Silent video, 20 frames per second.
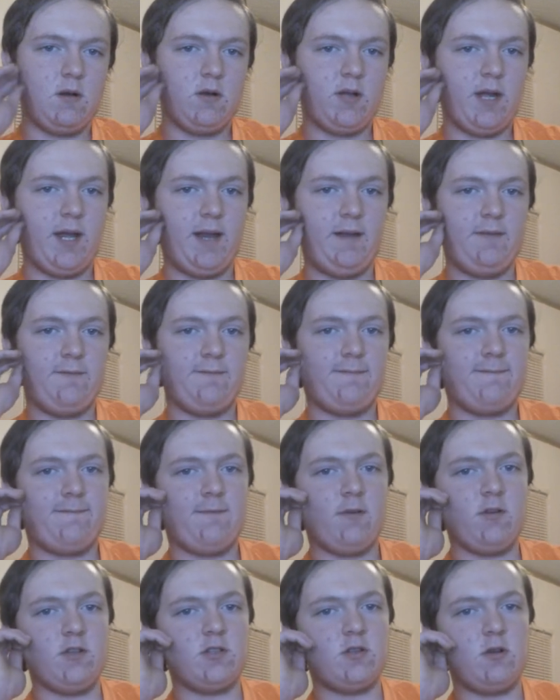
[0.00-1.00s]
Okay,
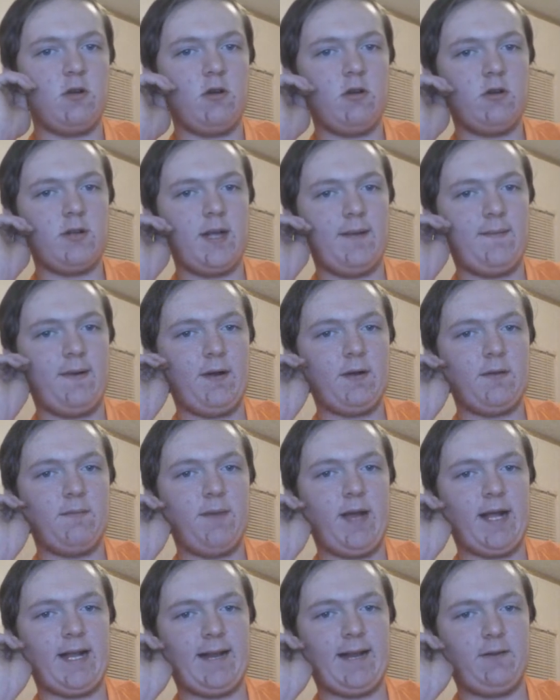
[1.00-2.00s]
first, oh, okay, welcome
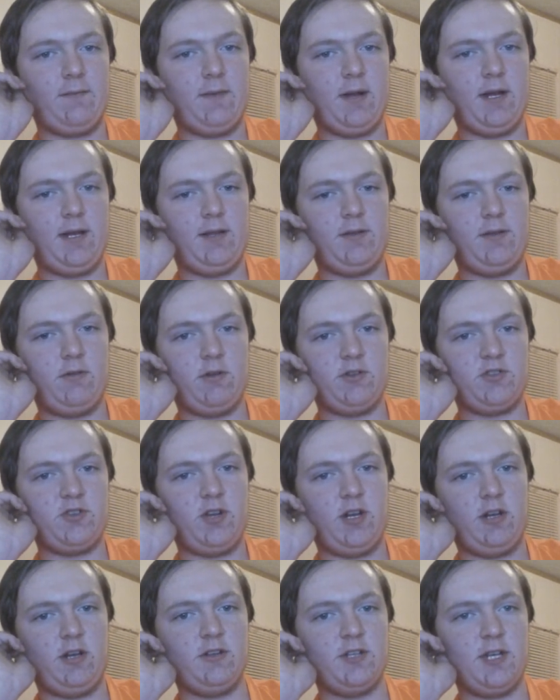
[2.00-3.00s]
back everybody to
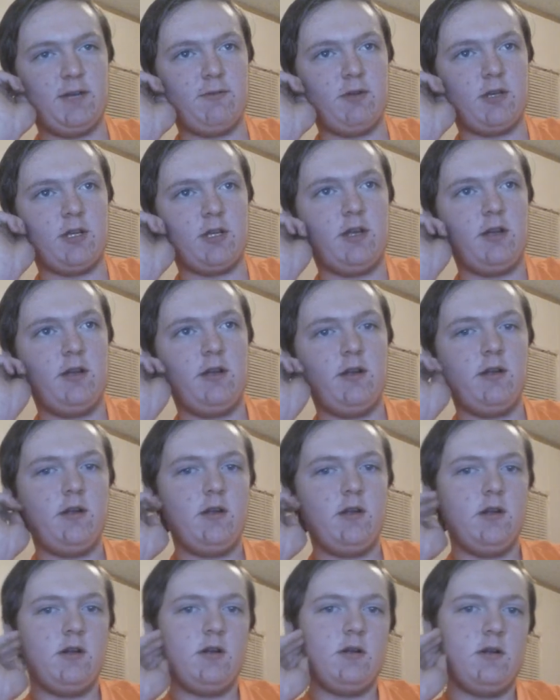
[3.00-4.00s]
Australia News Network.
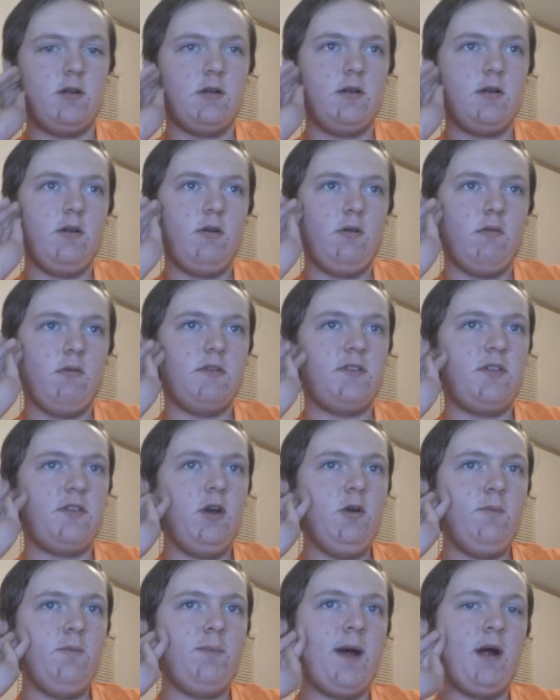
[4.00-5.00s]
With
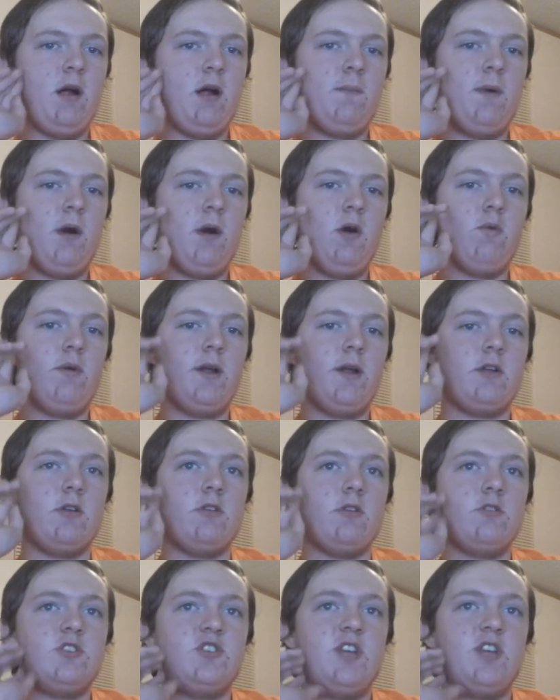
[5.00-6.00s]
no Powerball
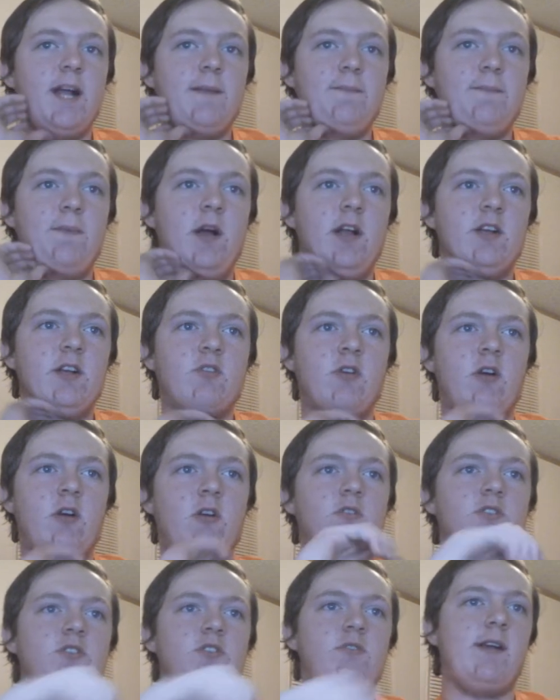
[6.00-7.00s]
winners, jackpot
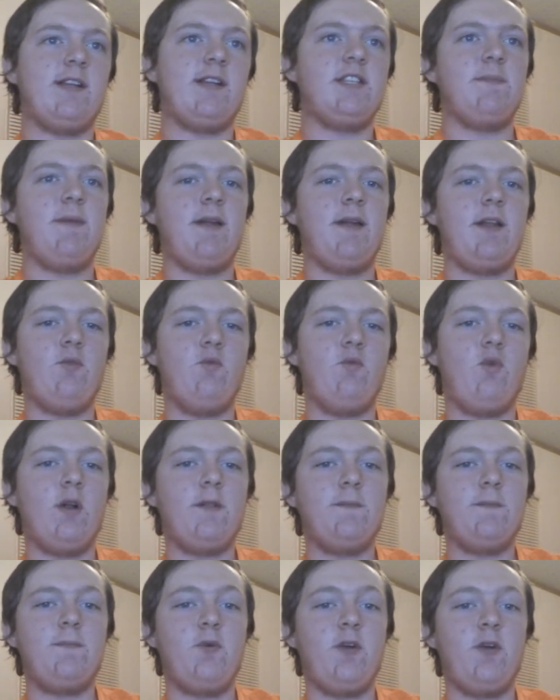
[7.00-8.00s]
grows to estimated
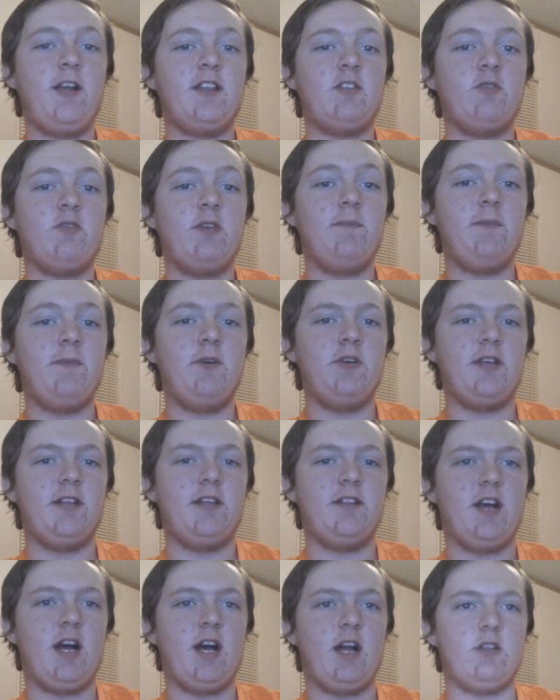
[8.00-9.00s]
one point three
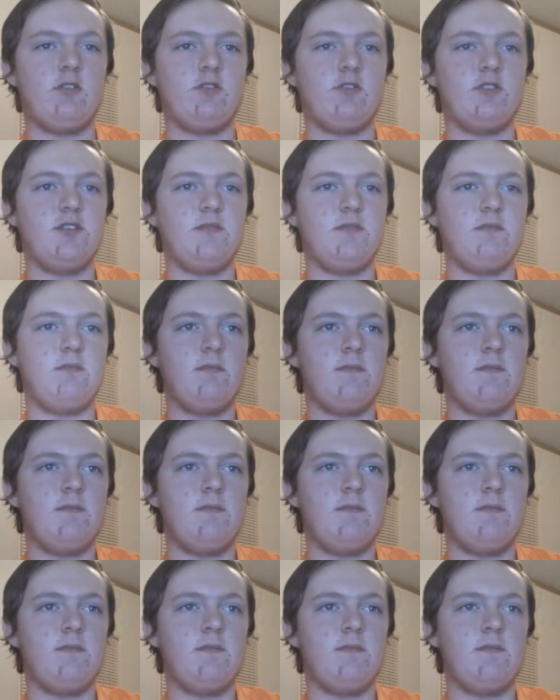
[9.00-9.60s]
billion dollars.